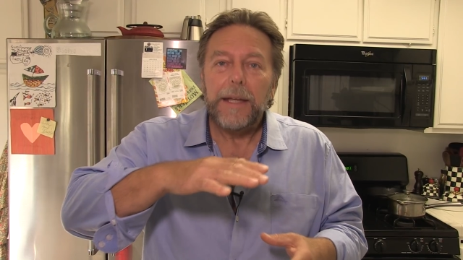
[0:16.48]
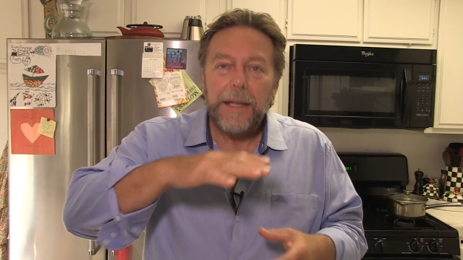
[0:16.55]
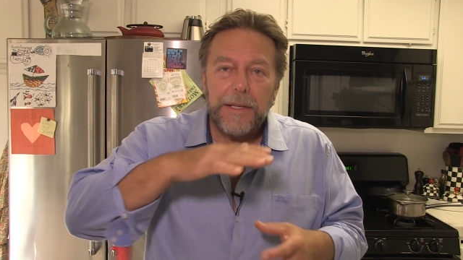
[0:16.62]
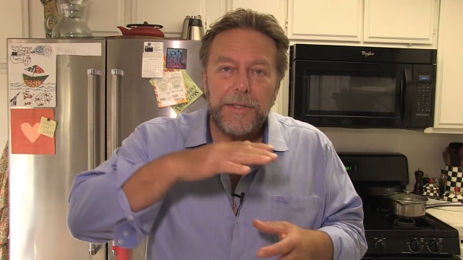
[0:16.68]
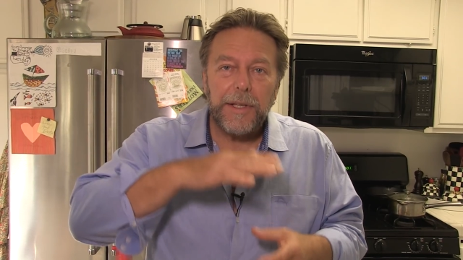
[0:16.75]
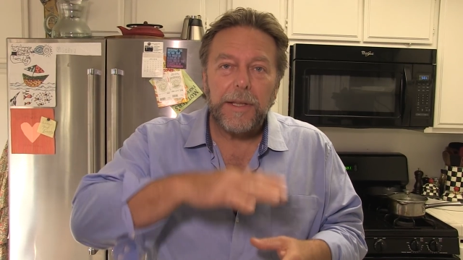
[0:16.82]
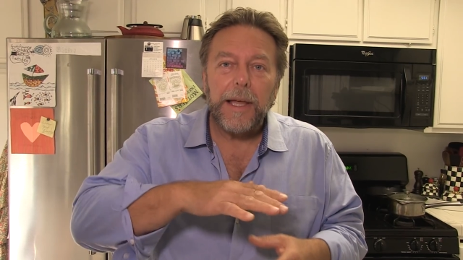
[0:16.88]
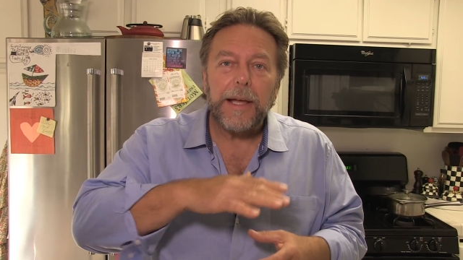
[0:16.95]

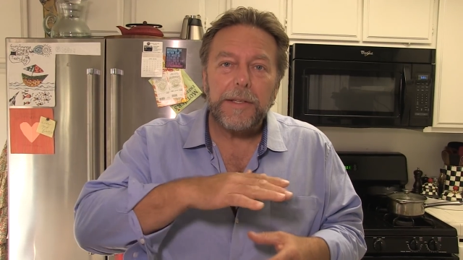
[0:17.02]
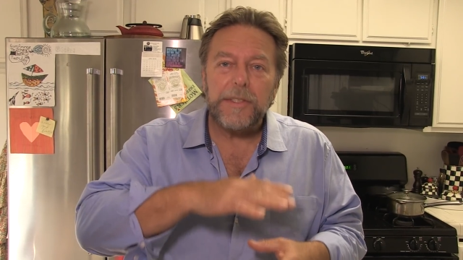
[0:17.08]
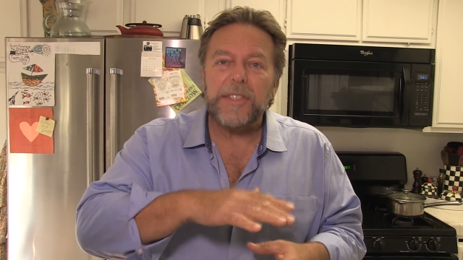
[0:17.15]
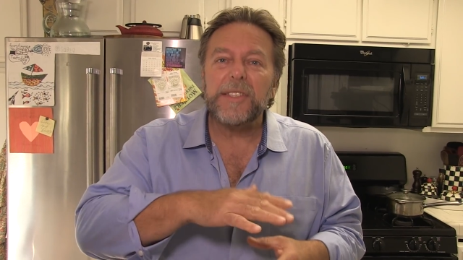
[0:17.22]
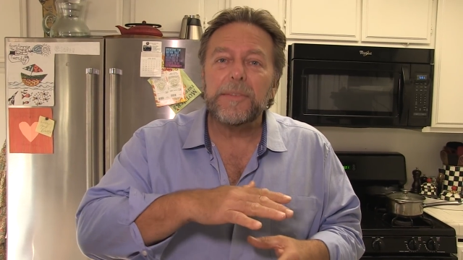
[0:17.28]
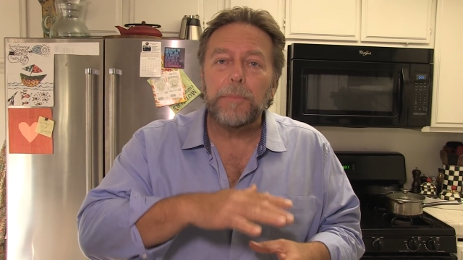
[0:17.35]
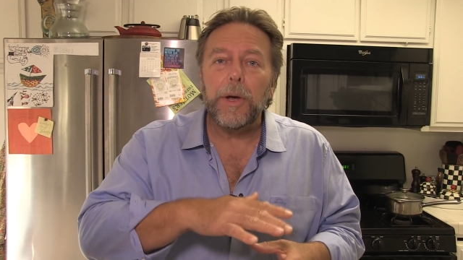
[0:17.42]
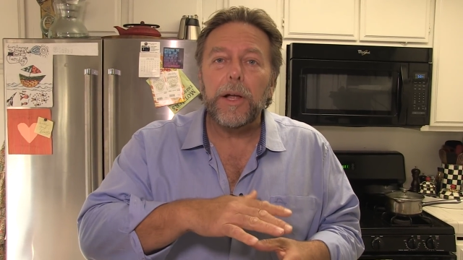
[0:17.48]
is a lot
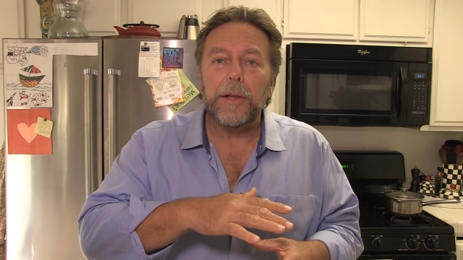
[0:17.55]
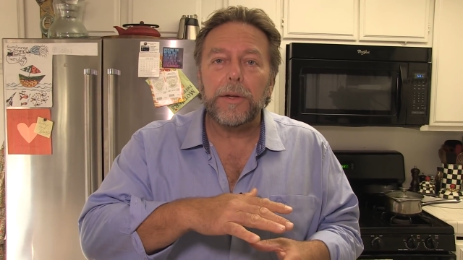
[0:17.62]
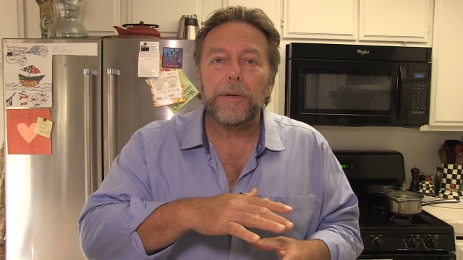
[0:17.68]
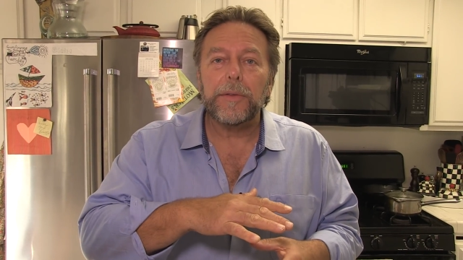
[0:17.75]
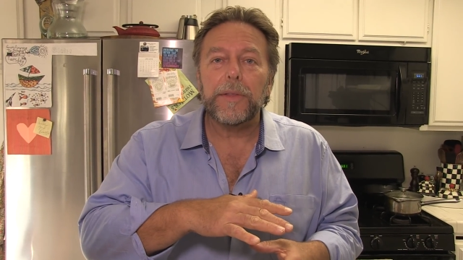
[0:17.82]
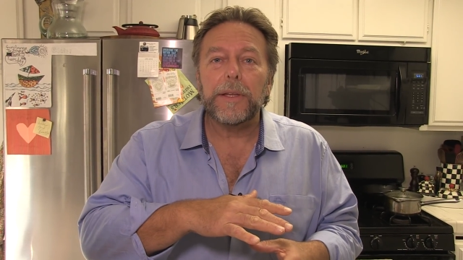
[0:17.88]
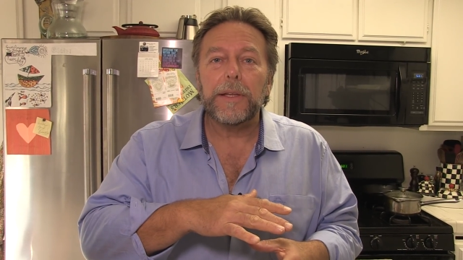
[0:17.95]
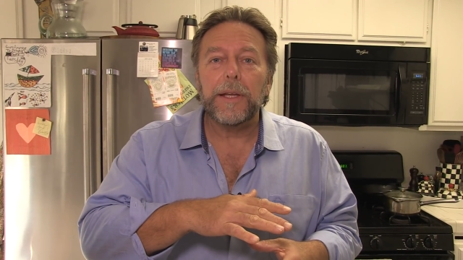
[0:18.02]

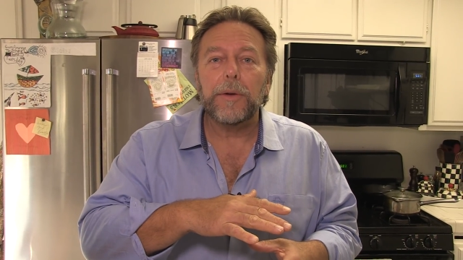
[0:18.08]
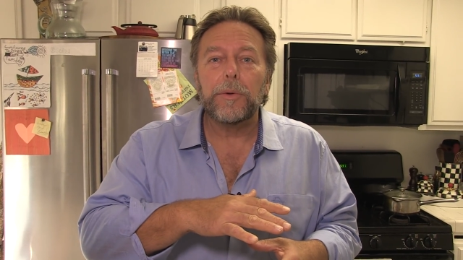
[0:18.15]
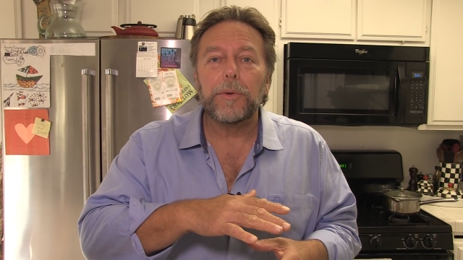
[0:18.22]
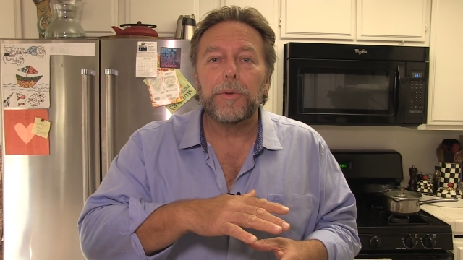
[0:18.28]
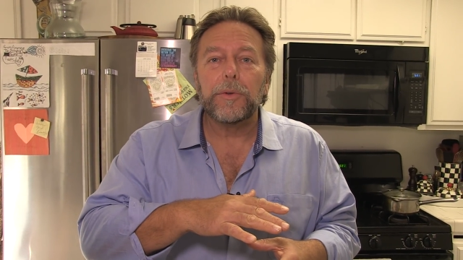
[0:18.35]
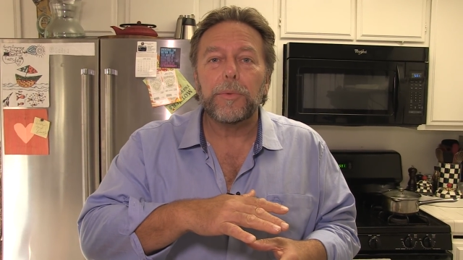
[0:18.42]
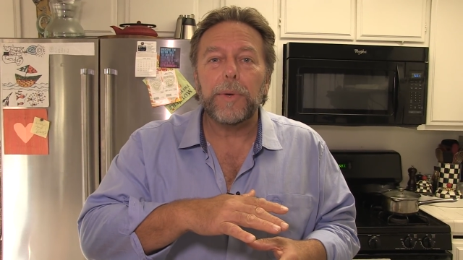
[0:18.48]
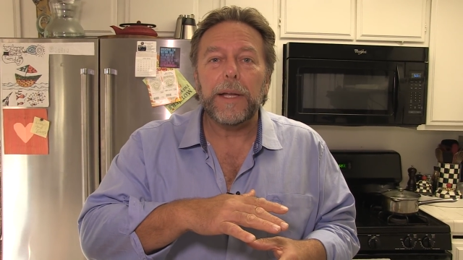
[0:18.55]
smaller than the
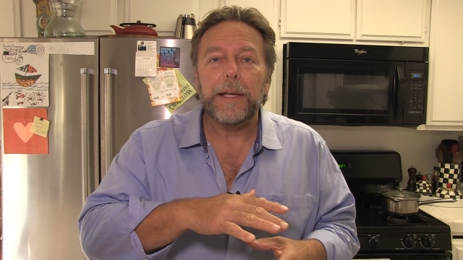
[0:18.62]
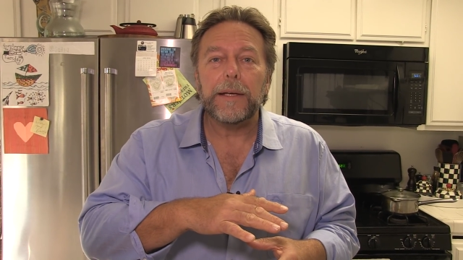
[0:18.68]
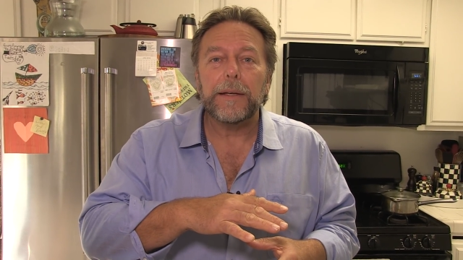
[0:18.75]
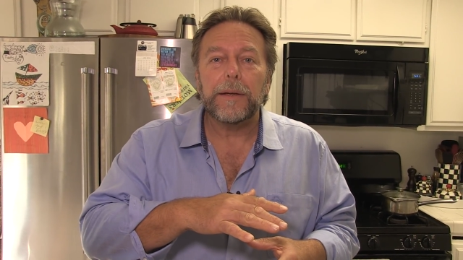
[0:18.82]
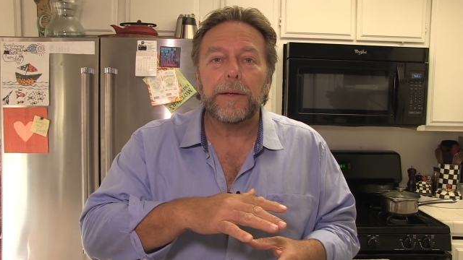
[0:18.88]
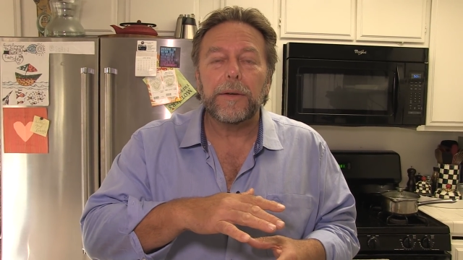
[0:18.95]
old wheat,